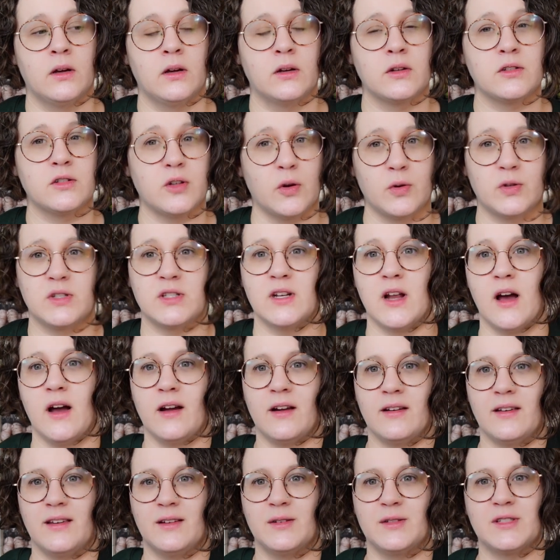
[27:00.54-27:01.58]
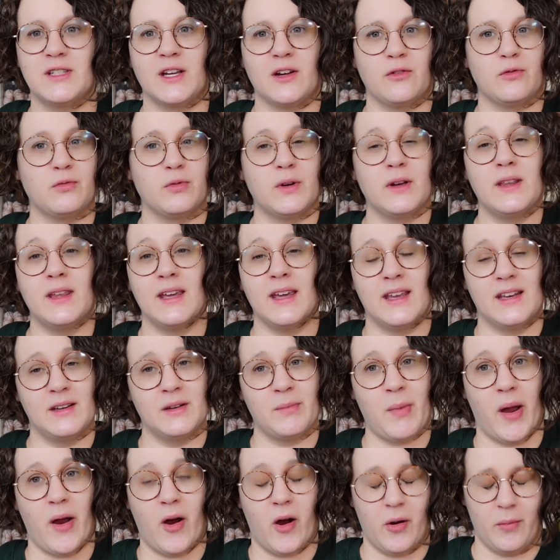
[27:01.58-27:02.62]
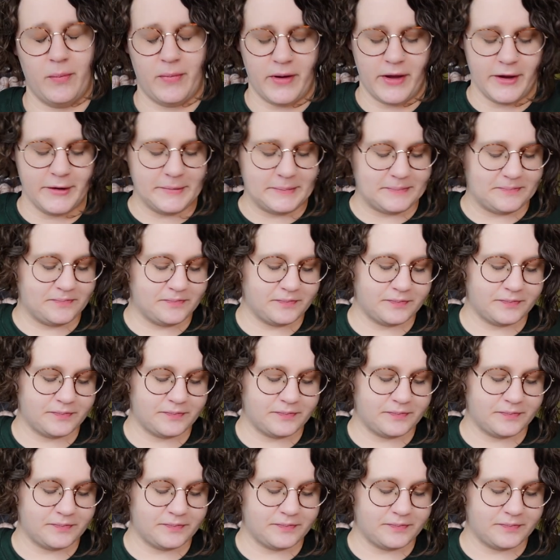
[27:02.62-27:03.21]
so snug. It was like really in my armpit.